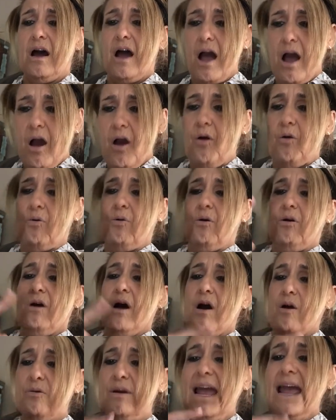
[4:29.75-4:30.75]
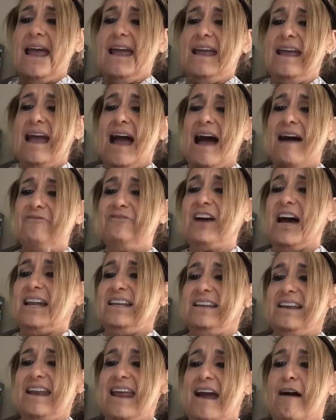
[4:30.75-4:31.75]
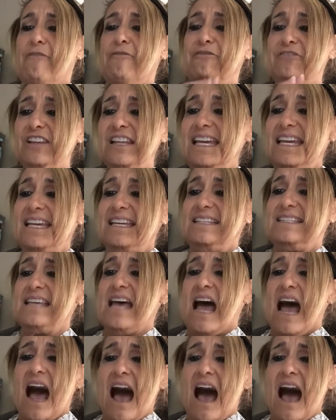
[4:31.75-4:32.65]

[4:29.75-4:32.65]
Oh, okay, I've got it now. Fleas.